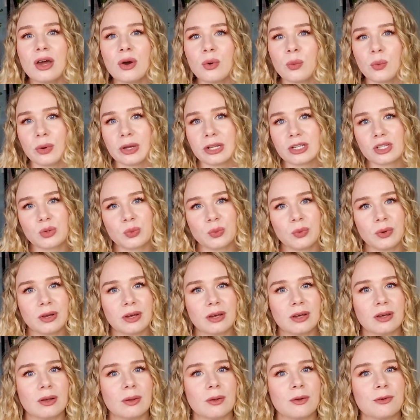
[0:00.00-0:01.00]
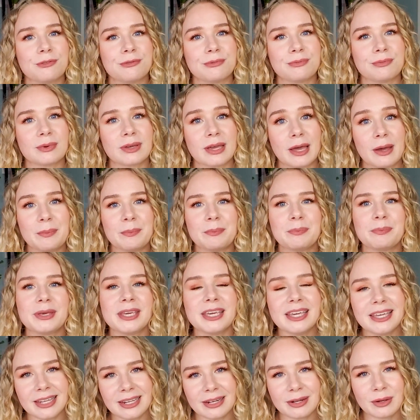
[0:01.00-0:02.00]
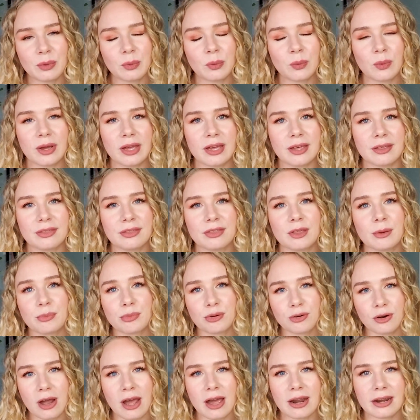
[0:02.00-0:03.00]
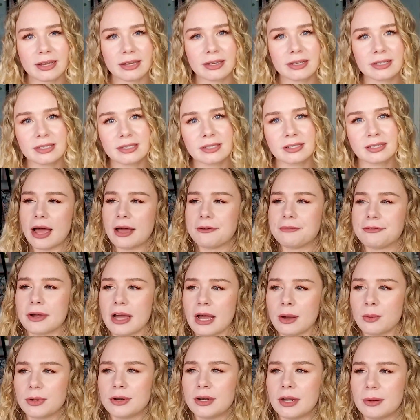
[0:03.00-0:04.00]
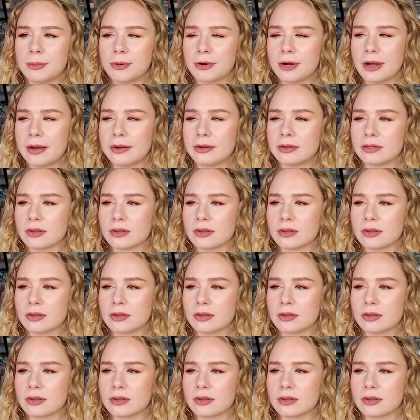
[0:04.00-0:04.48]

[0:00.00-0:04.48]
which will compete with the products. I forgot what number I was